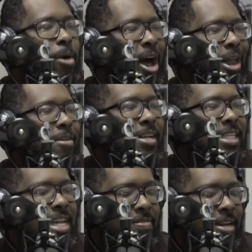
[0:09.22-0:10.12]
All of
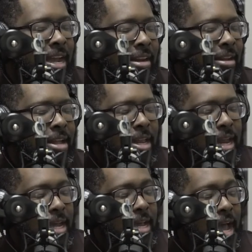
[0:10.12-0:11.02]
us have an
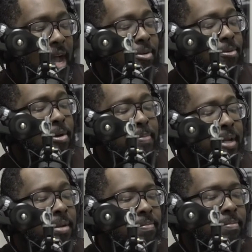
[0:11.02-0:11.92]
like I grew up
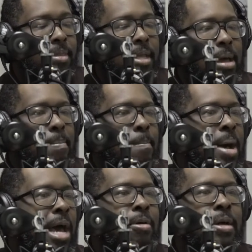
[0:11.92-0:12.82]
in a
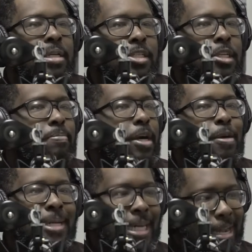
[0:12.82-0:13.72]
moderate
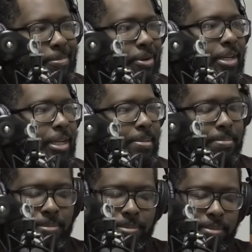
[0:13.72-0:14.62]
suburban neighborhood.
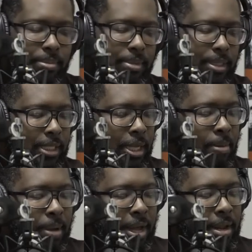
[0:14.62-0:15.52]
Same.
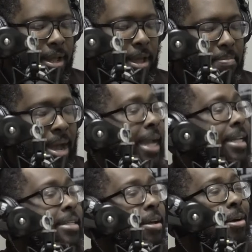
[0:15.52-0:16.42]
But my
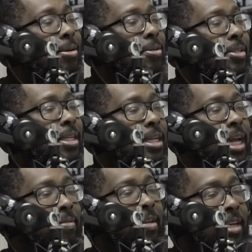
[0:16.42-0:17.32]
aunties and uncles
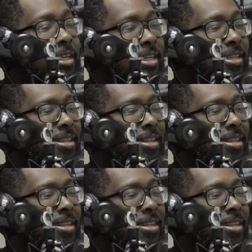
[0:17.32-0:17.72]
lived in the hood.